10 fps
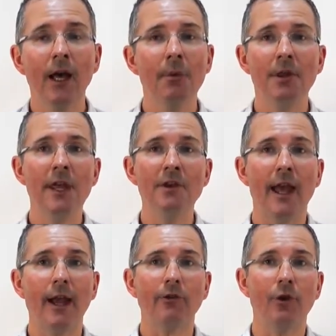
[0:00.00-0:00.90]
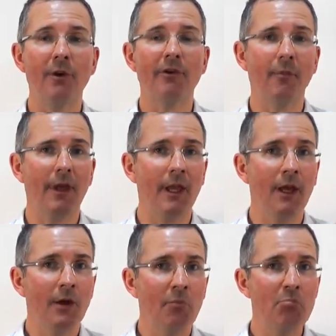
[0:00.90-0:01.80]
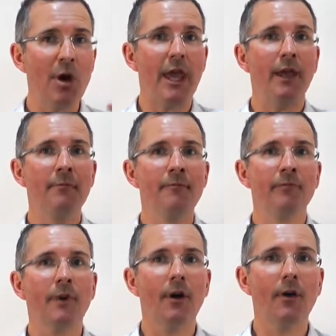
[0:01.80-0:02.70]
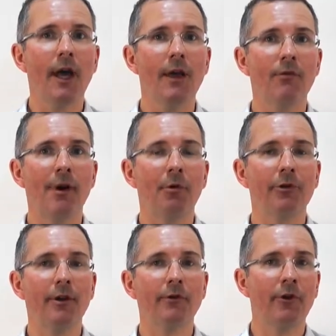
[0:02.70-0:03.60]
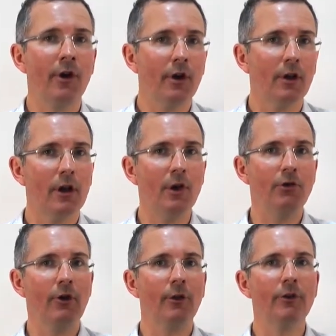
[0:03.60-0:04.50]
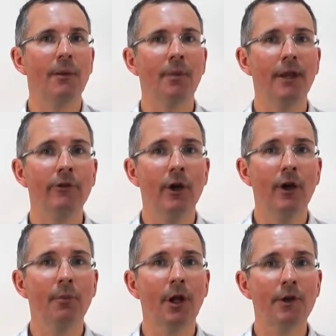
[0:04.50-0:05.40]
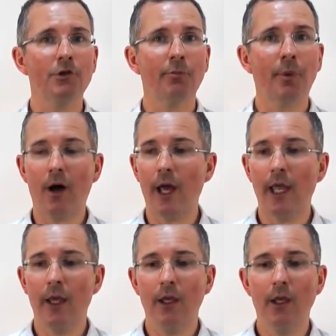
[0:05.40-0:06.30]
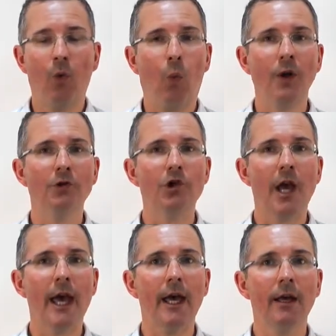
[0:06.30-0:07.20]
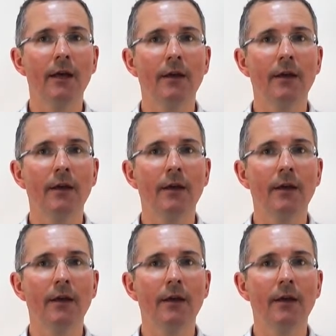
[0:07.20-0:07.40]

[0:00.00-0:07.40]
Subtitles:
I mean, the index could be something big, okay, that represents loads and loads of companies, but I can just buy, one share,